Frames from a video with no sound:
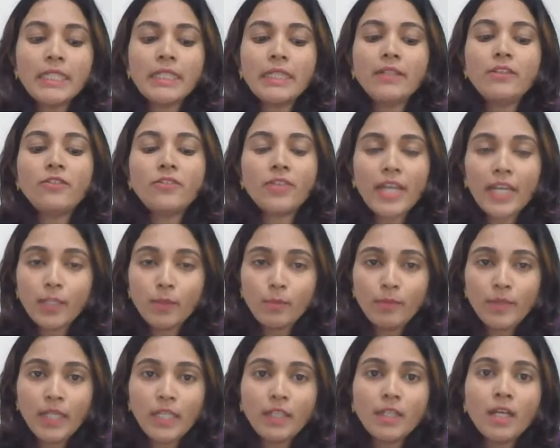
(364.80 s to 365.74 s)
in red
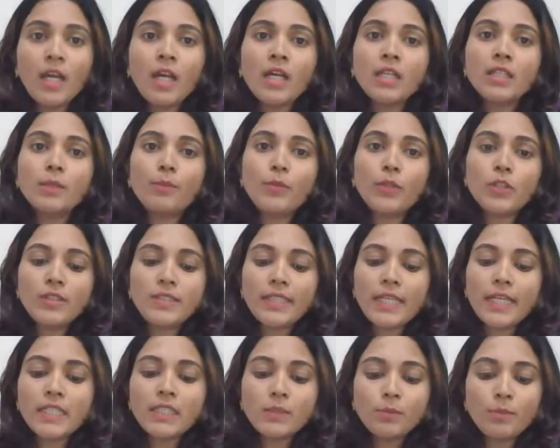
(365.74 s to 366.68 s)
meat, the
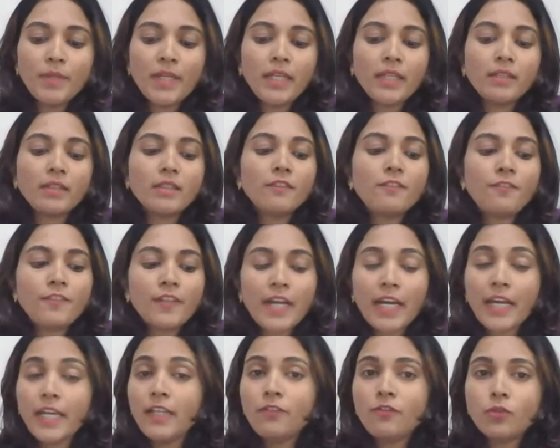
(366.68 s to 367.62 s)
processed meat, the
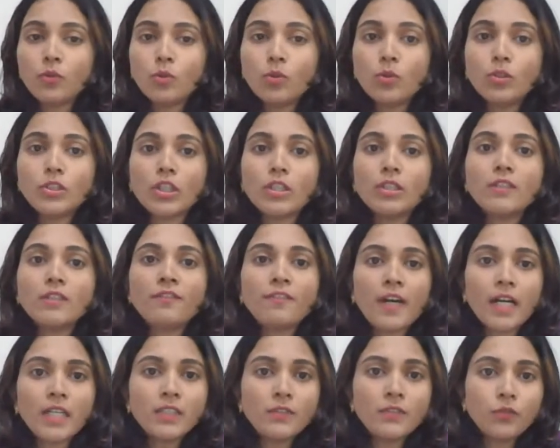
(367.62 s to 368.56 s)
fried foods, or the
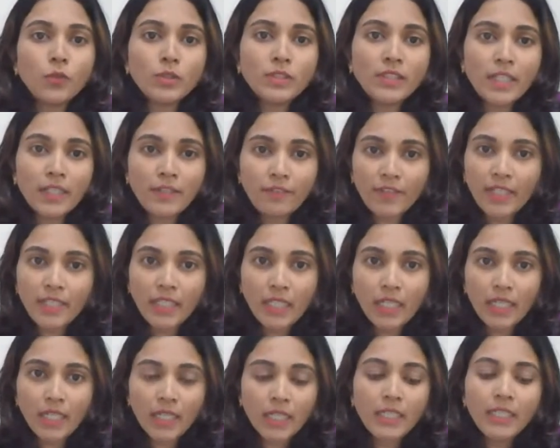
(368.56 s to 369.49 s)
fast foods that we are
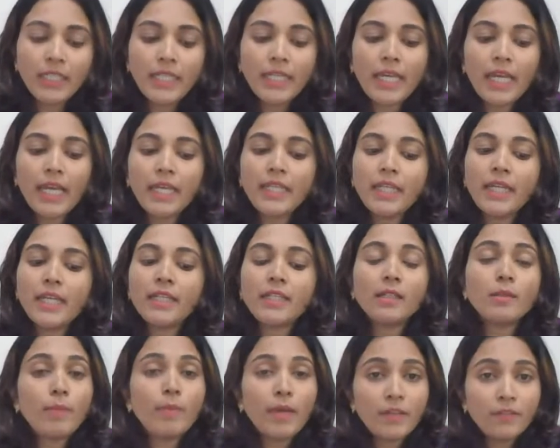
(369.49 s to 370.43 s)
taking, the
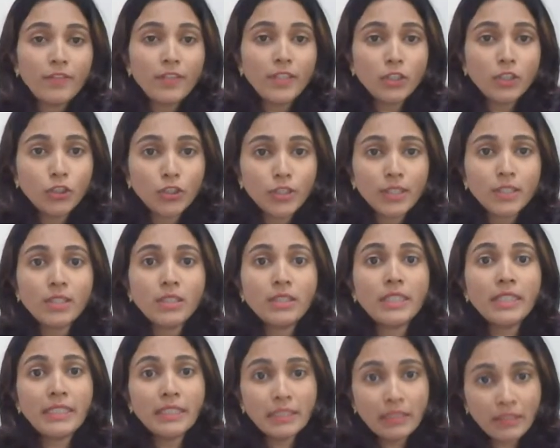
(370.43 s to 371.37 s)
aerated beverages,
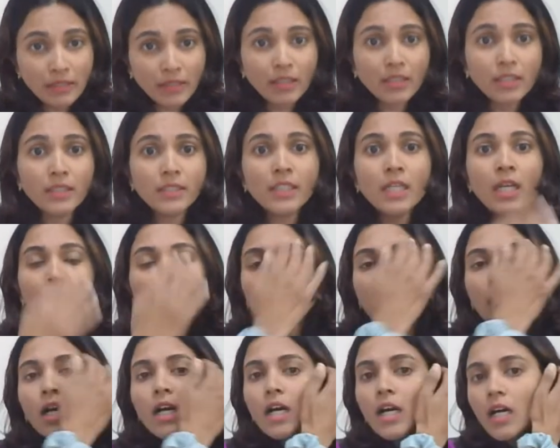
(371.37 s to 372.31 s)
the desserts.
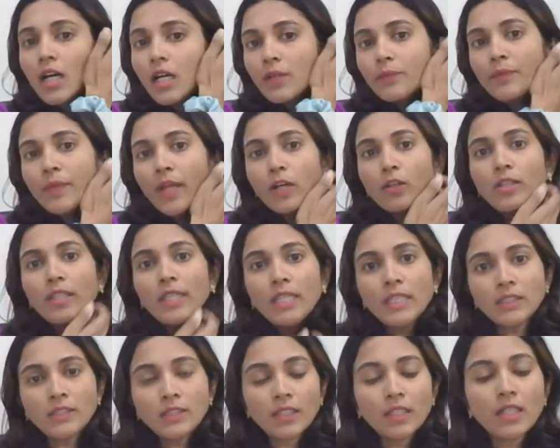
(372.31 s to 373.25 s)
Now,
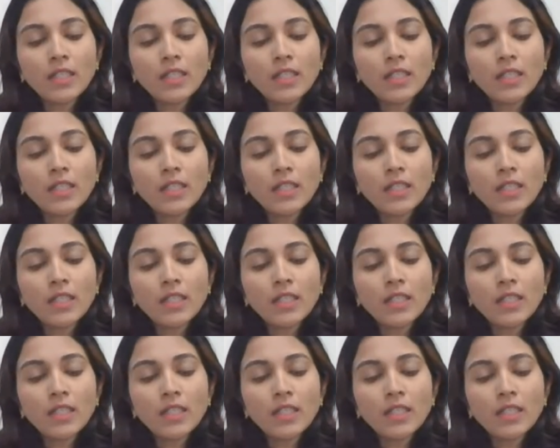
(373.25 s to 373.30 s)
these